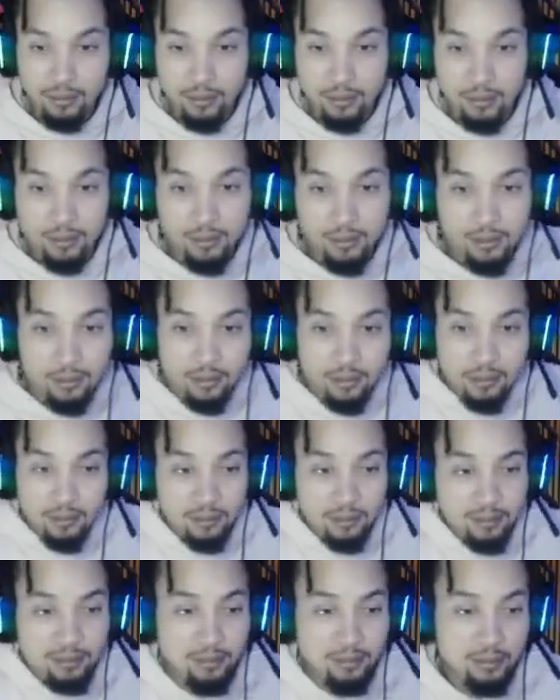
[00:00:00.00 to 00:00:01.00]

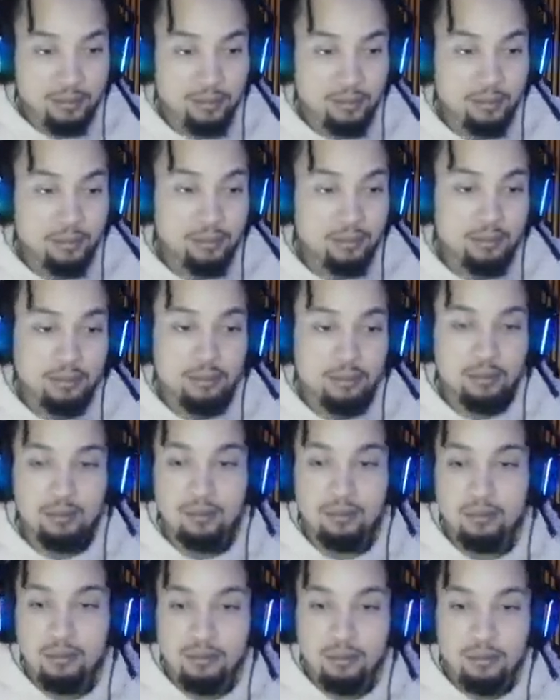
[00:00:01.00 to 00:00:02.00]

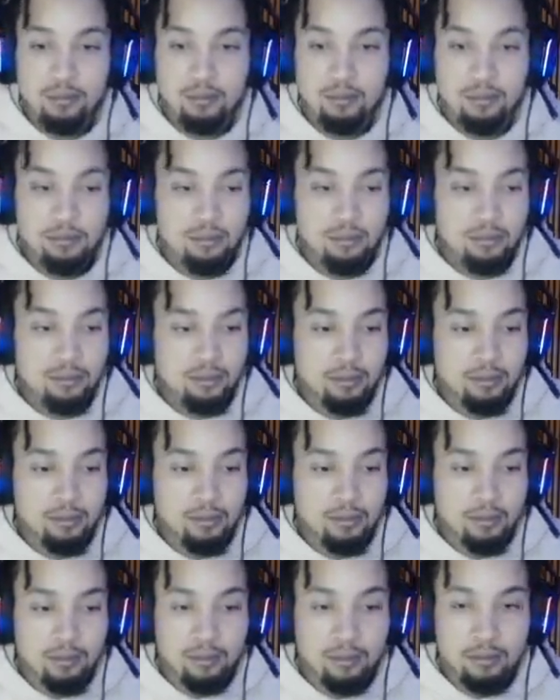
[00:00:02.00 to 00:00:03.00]

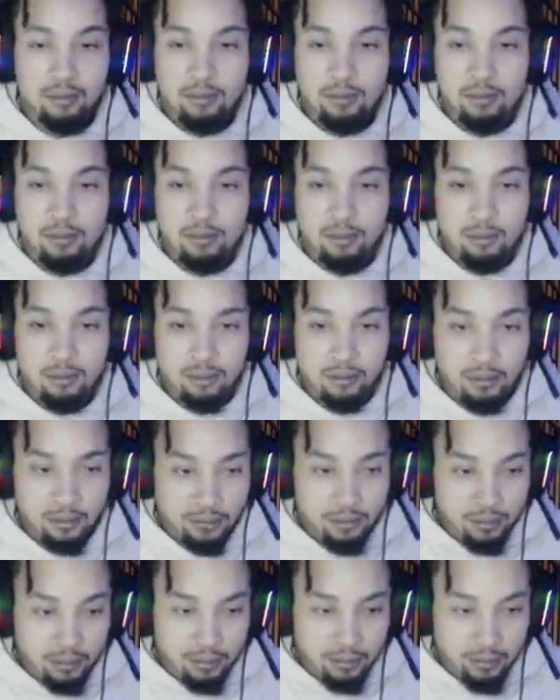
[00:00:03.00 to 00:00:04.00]

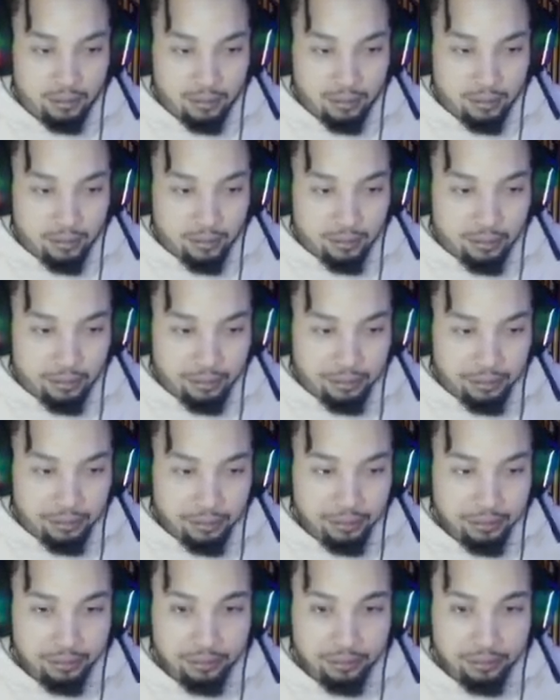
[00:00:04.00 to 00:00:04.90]
[no speech]